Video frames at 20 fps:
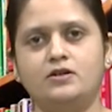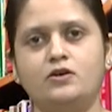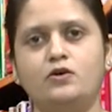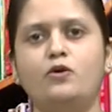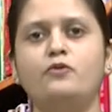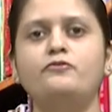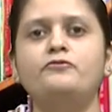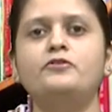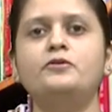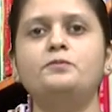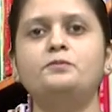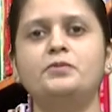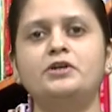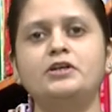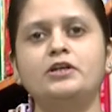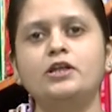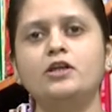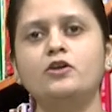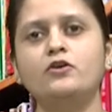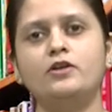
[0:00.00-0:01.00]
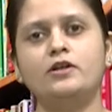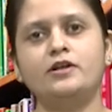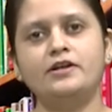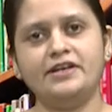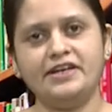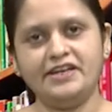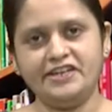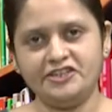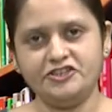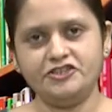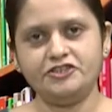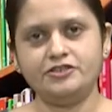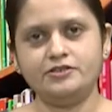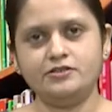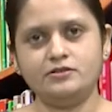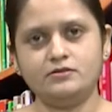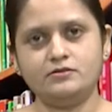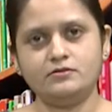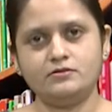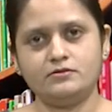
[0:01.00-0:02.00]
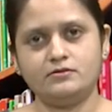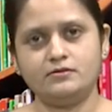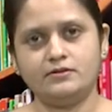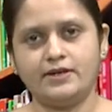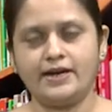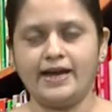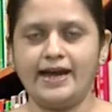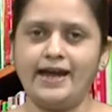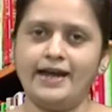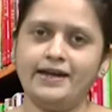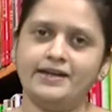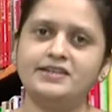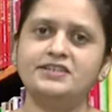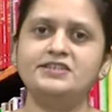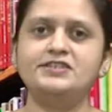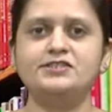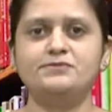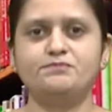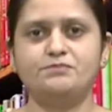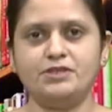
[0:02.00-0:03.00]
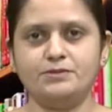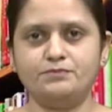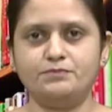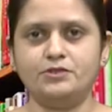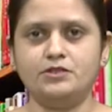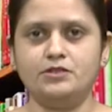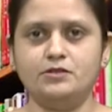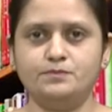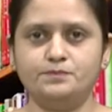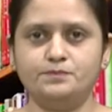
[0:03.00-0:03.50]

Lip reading: of a particular nation and its people.